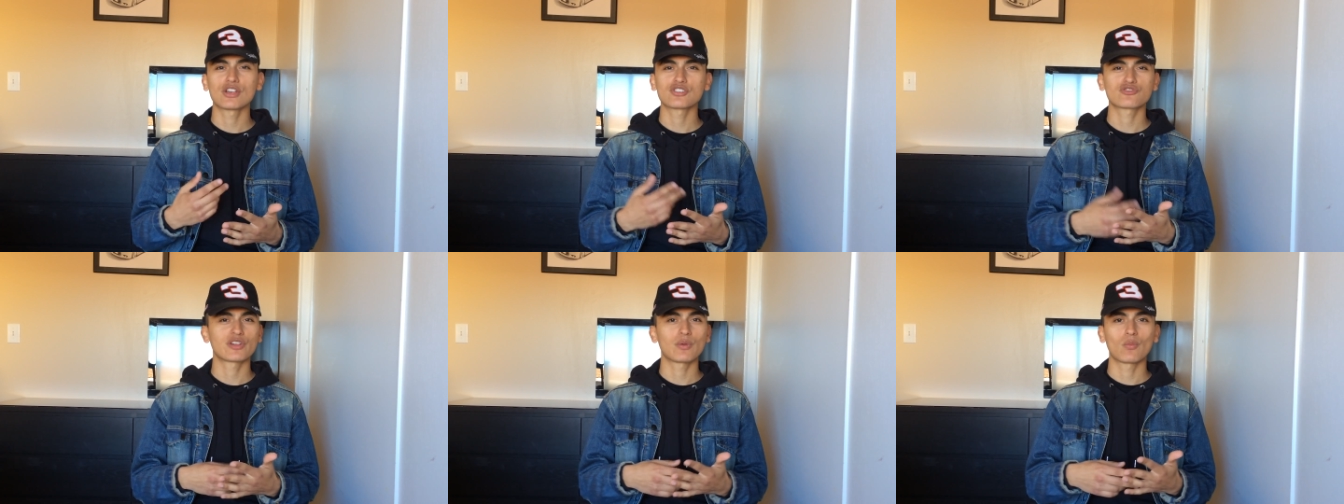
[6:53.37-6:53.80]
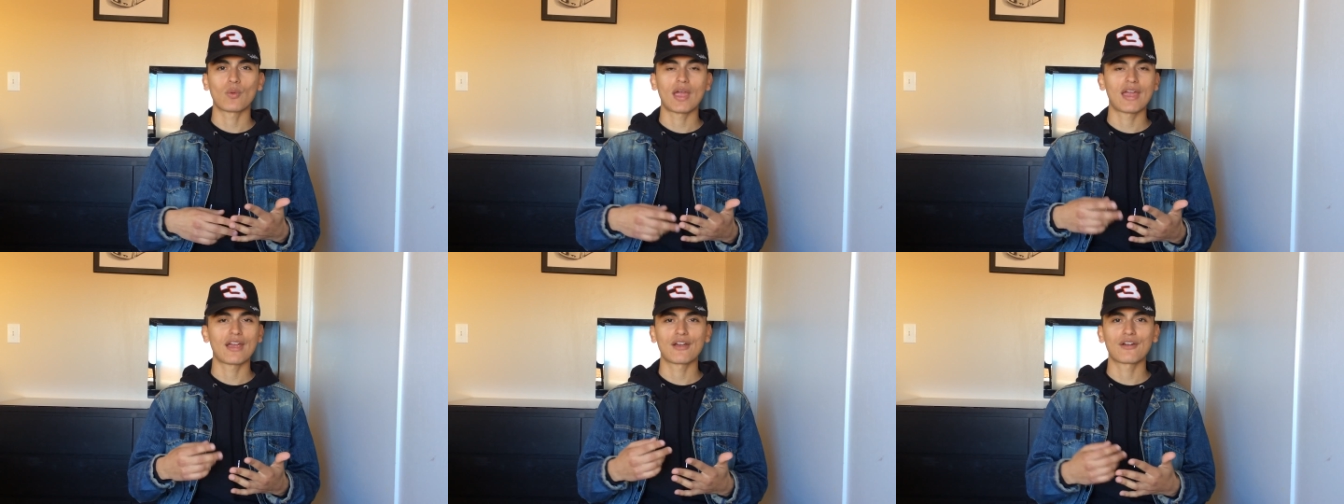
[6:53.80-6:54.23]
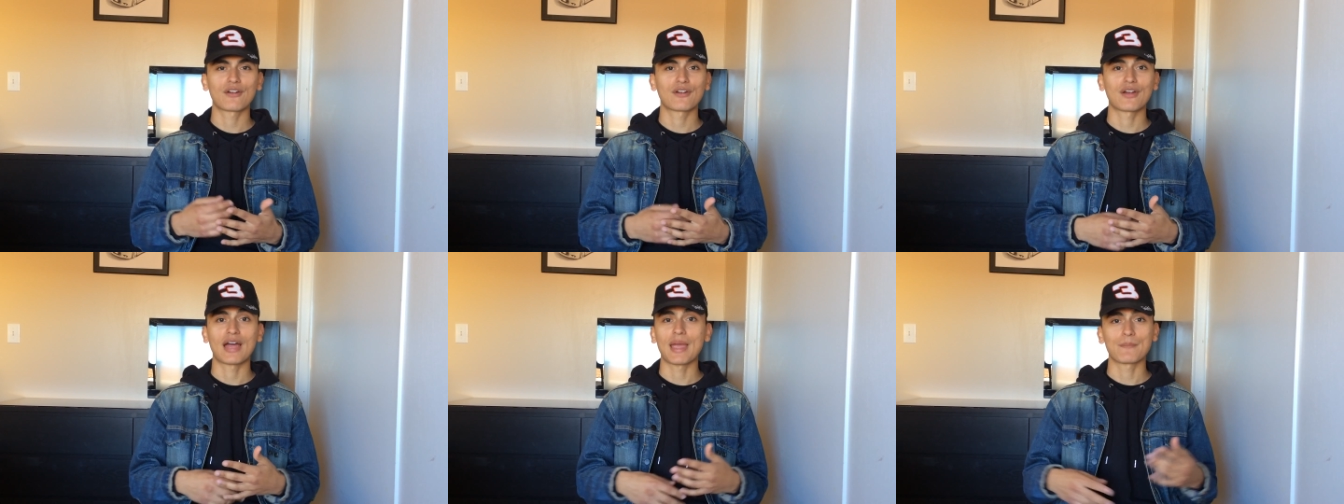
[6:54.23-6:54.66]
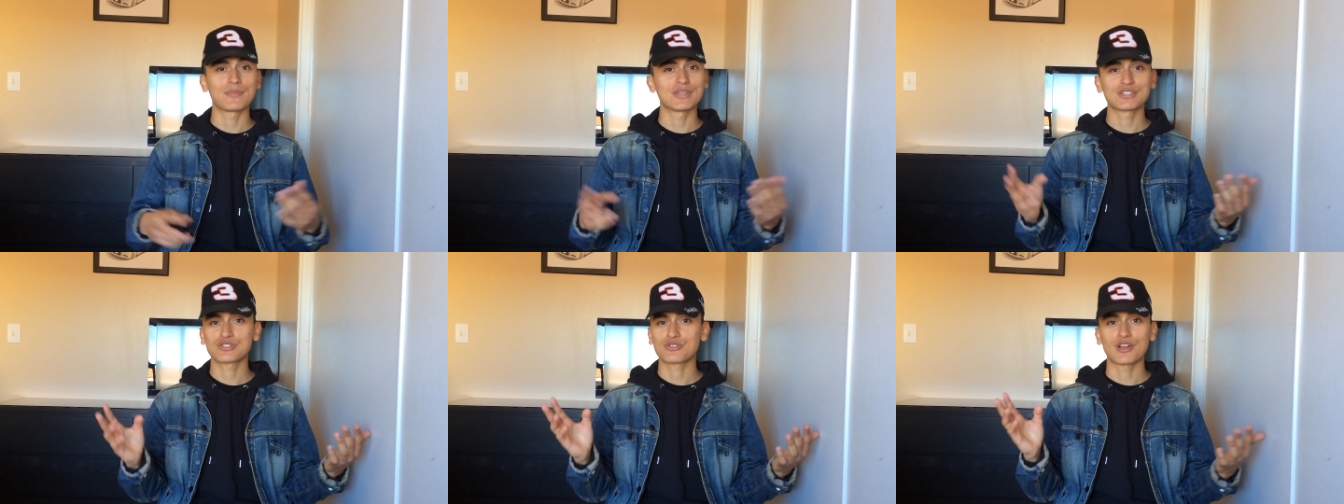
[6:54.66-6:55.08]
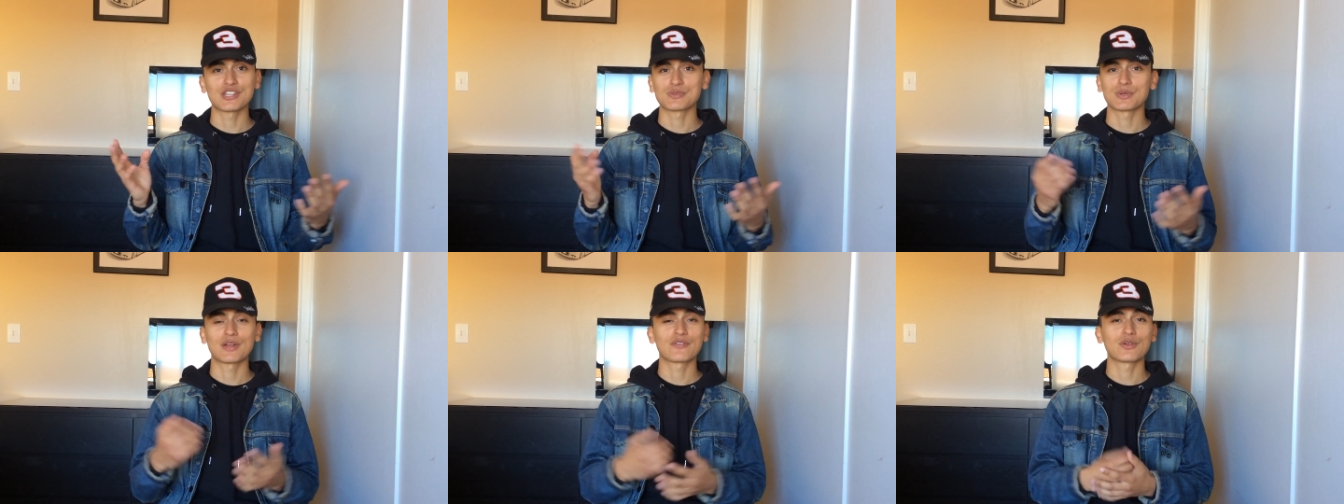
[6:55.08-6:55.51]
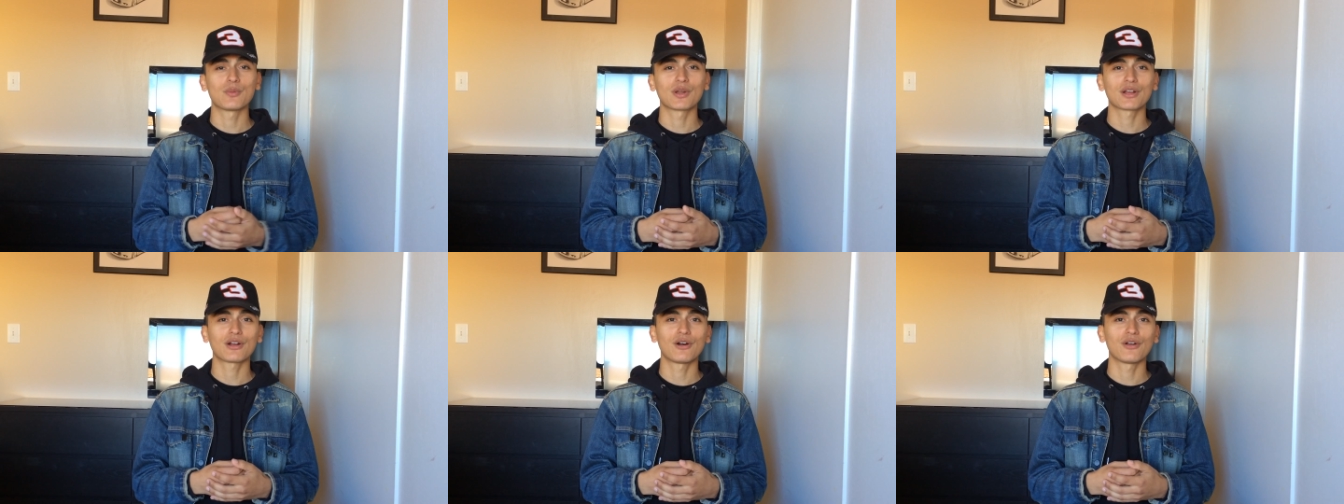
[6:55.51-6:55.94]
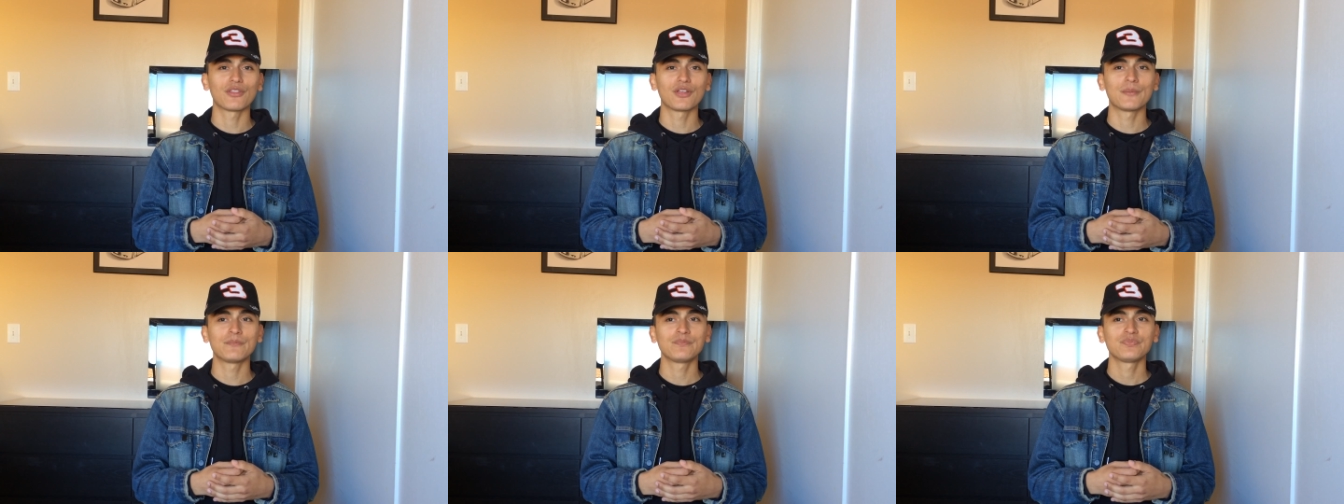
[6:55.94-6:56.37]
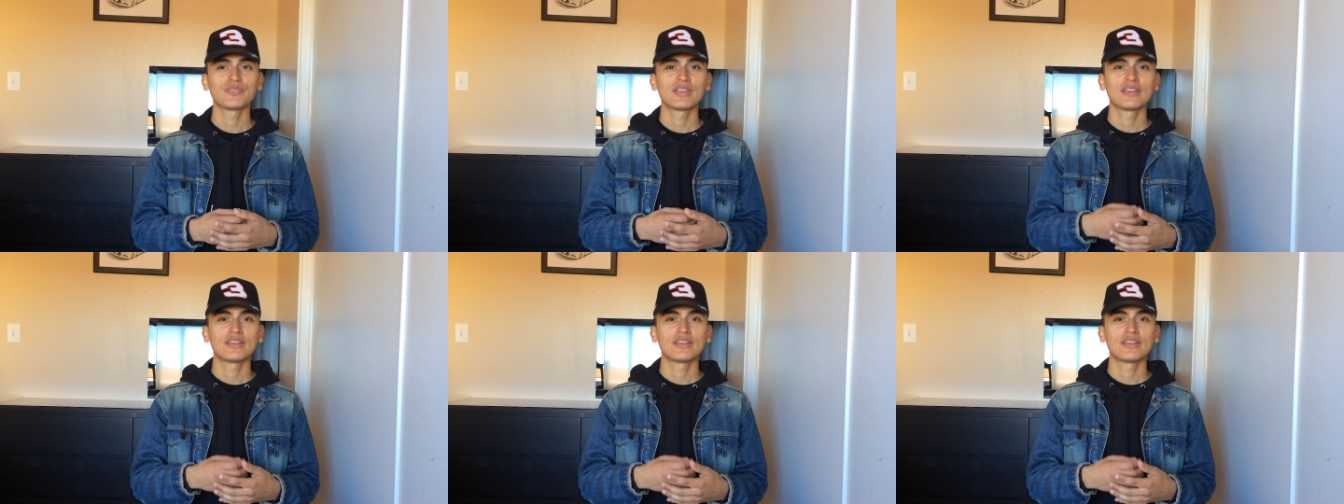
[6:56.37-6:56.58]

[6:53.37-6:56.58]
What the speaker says: streetwear, hypebeast trends, whatever you want to call them,